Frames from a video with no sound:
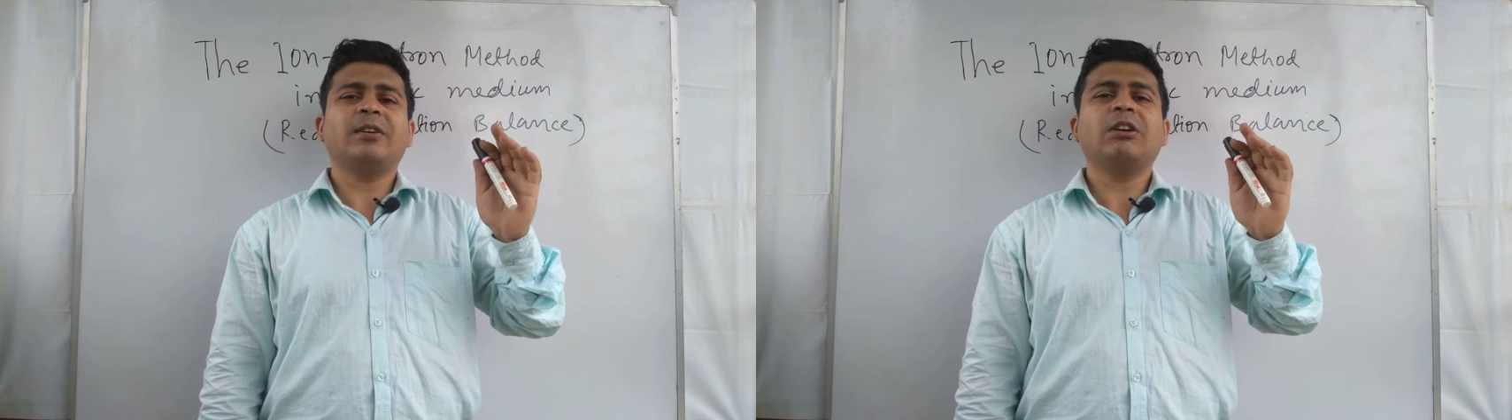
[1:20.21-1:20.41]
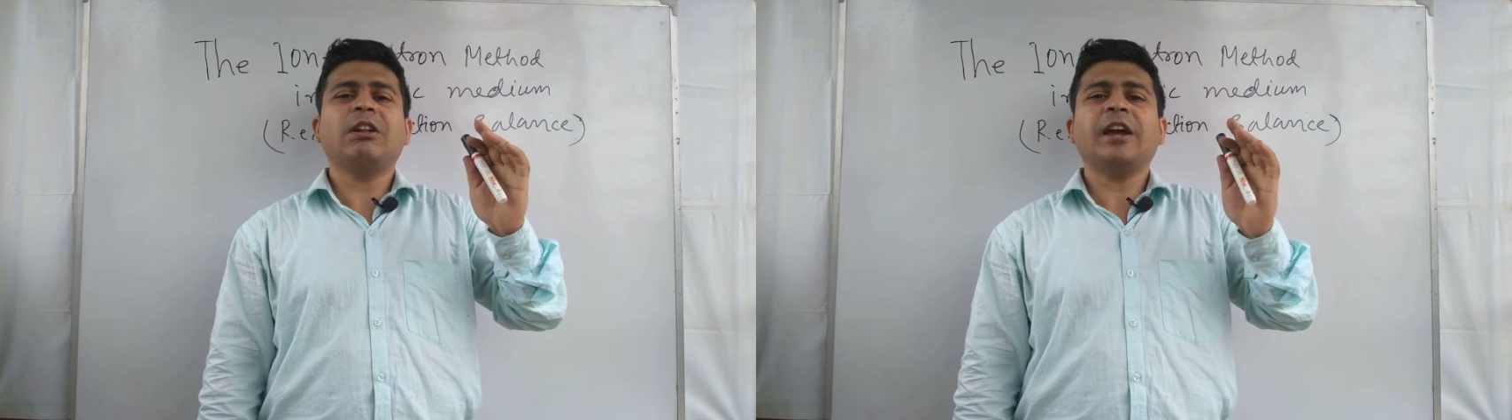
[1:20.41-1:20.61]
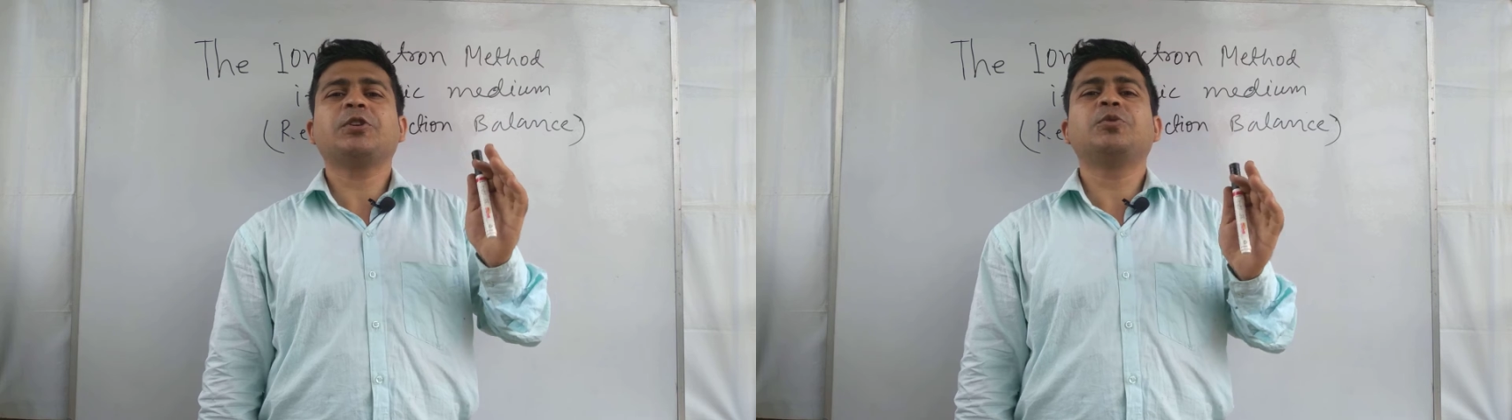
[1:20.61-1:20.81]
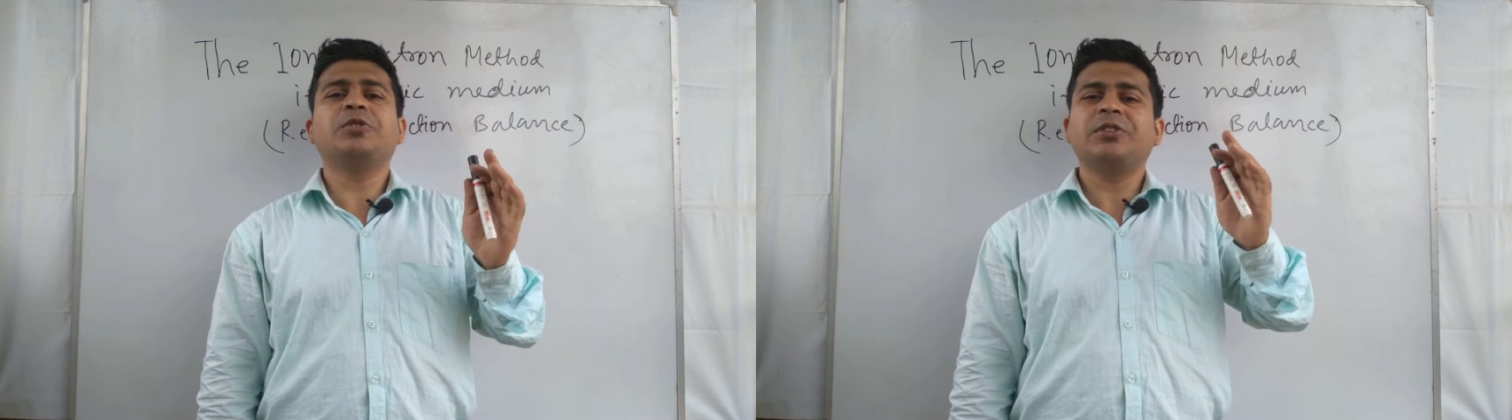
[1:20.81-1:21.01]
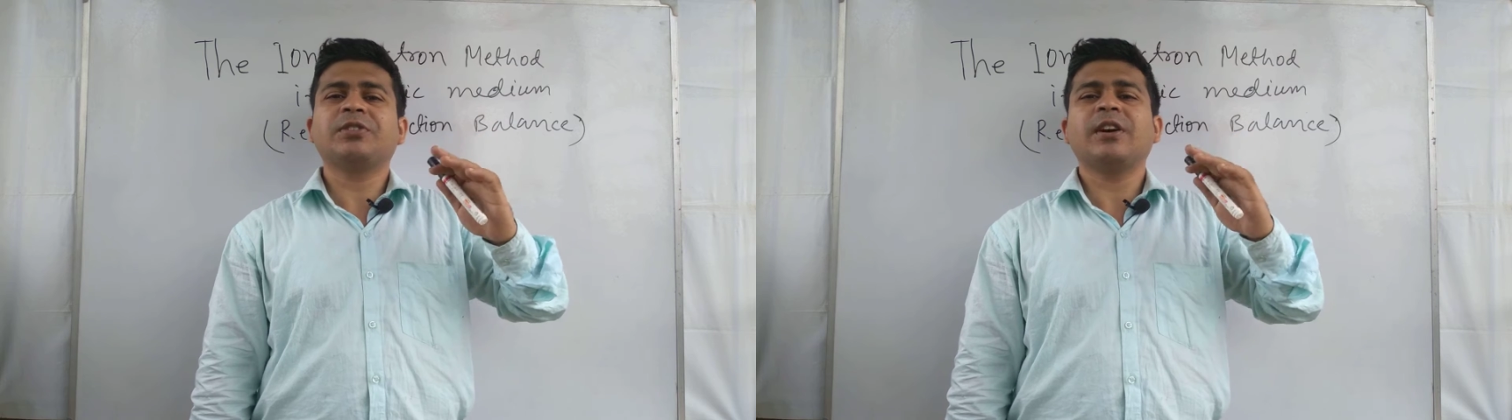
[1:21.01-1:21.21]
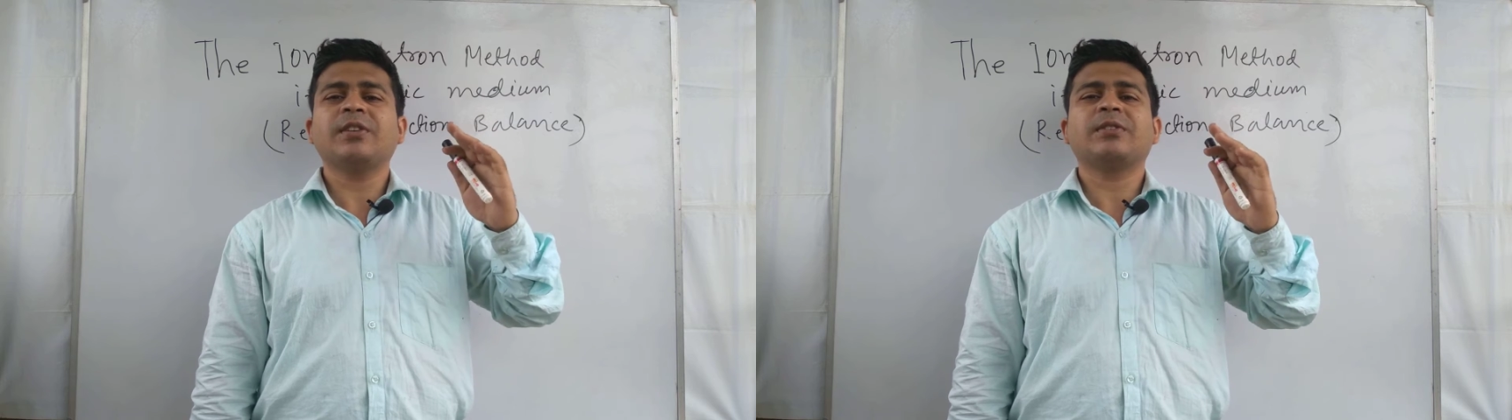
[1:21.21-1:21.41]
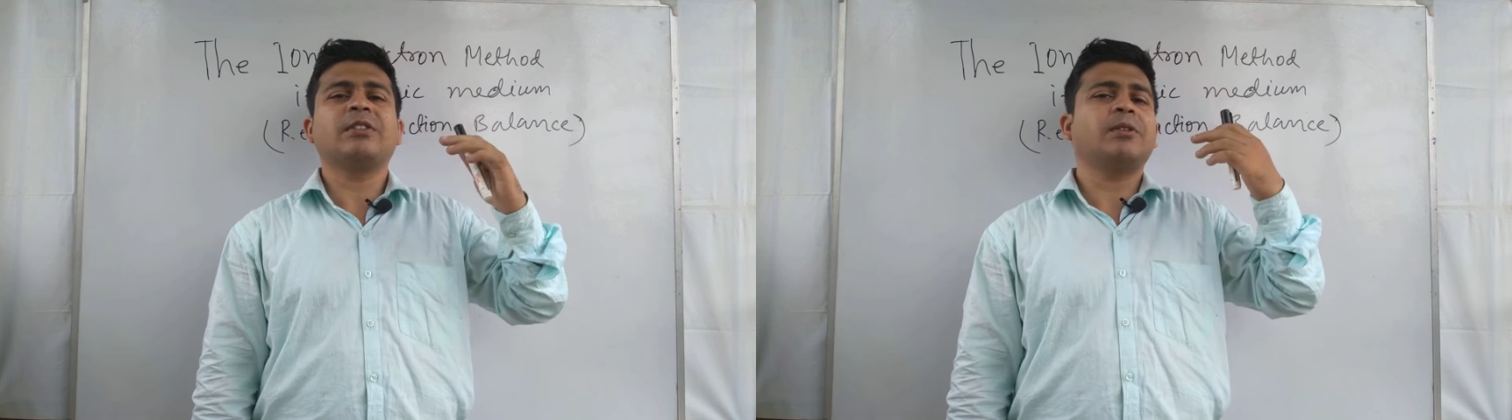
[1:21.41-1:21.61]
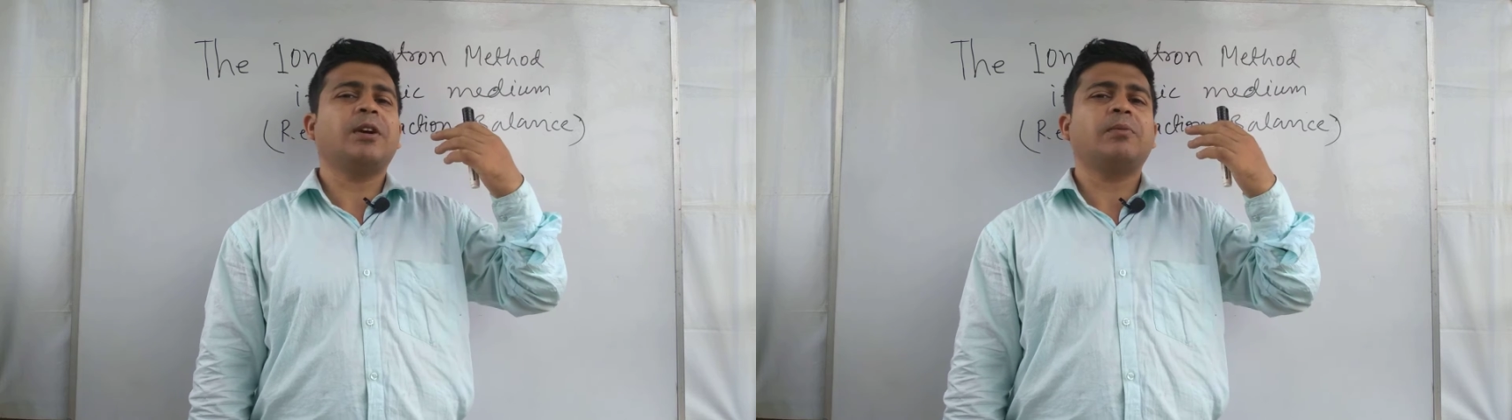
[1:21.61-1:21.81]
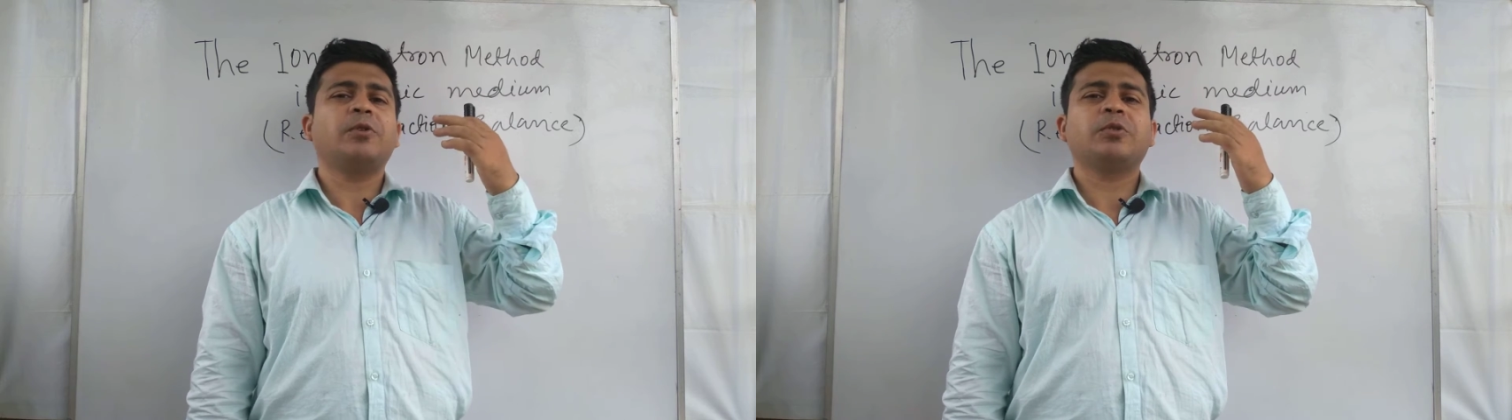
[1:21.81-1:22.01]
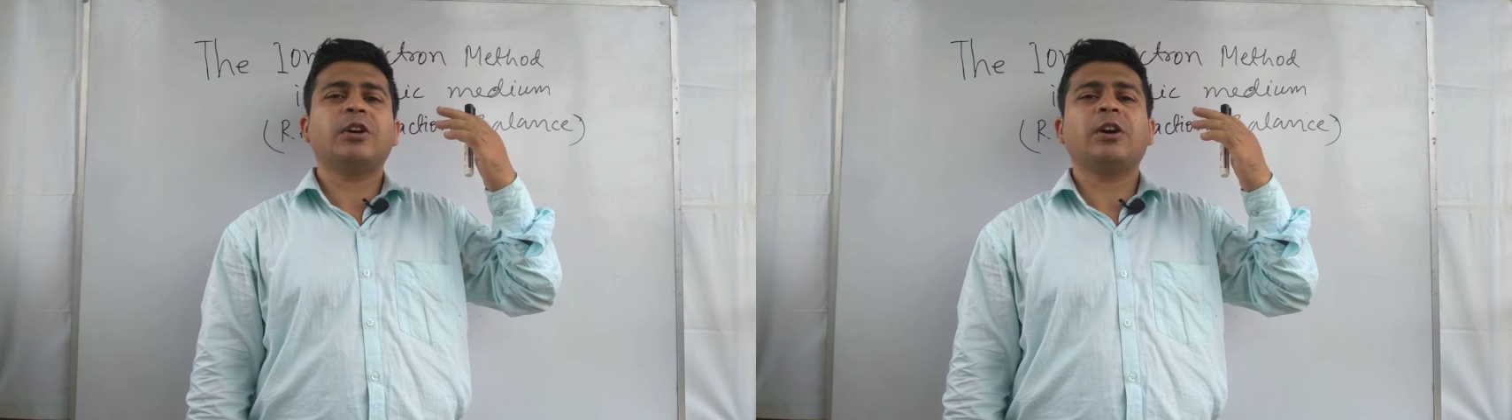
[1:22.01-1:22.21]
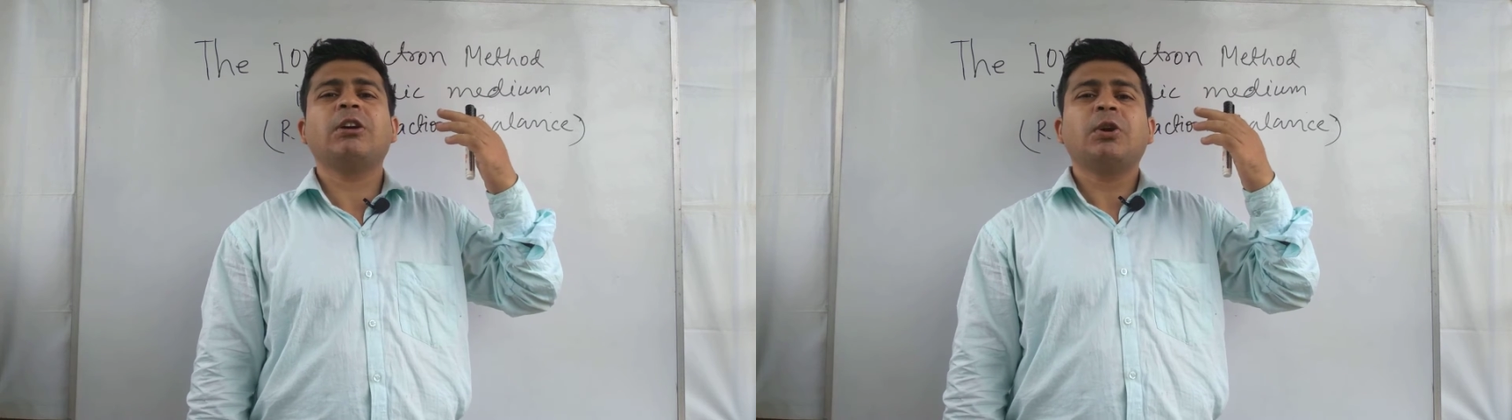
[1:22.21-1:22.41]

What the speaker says: like to discuss about the